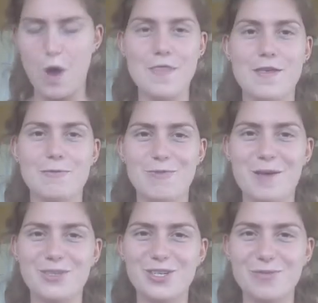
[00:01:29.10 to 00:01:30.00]
one that
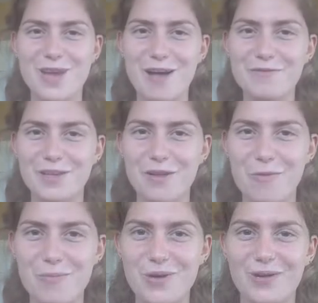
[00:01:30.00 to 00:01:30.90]
I'm sure we all feel at
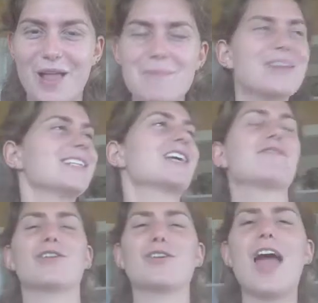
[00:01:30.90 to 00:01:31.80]
one point or another. I'm being taken
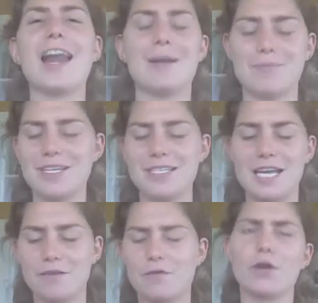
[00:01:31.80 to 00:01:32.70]
for granted. I'm being
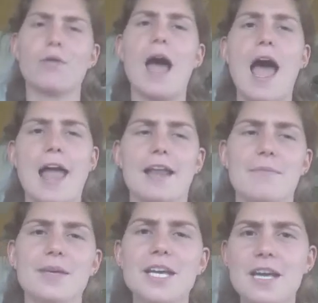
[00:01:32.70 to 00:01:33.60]
taken for a
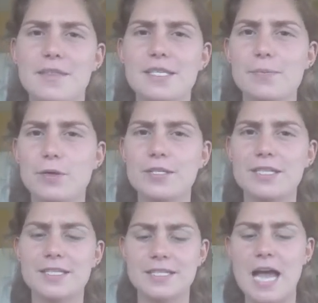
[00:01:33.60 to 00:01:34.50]
ride. This
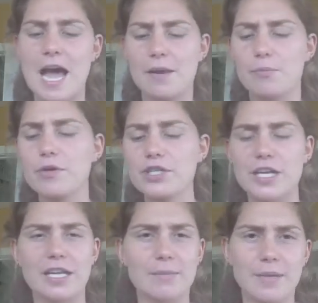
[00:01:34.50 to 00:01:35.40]
person's not
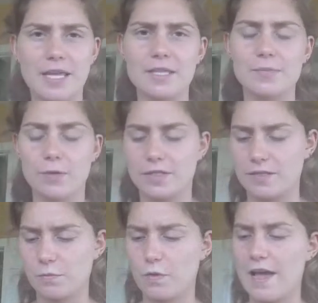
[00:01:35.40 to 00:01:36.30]
appreciating me. This
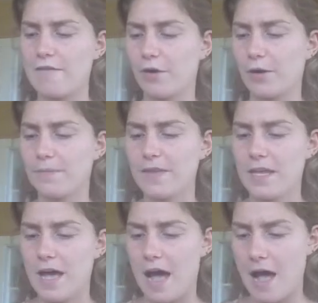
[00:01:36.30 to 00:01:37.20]
person's whatever.
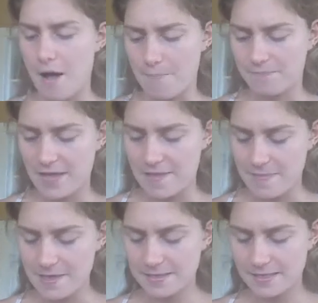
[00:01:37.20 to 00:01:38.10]

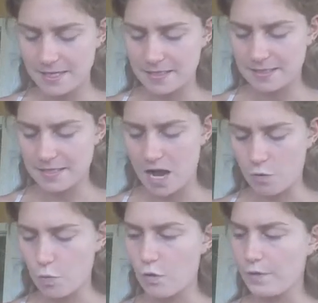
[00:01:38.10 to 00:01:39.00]
And this is
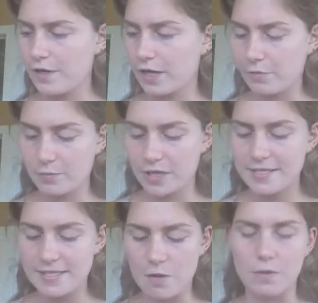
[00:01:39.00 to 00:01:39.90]
what we are going to
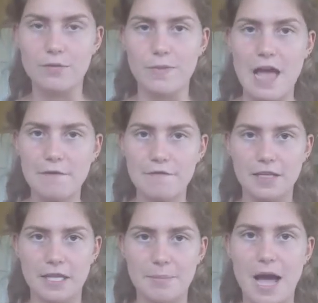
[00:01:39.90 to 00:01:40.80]
replace that with when that
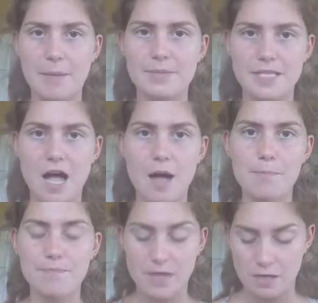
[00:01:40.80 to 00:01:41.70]
feeling pops
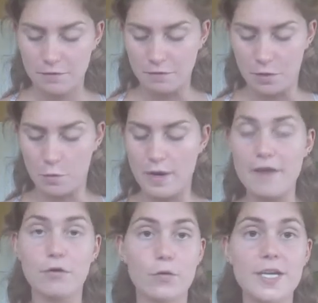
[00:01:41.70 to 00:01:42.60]
up for
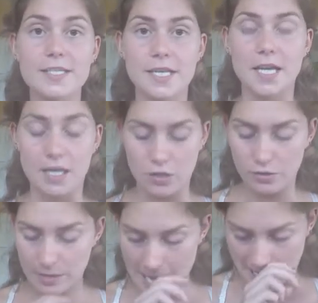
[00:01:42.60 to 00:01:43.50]
whatever reason in your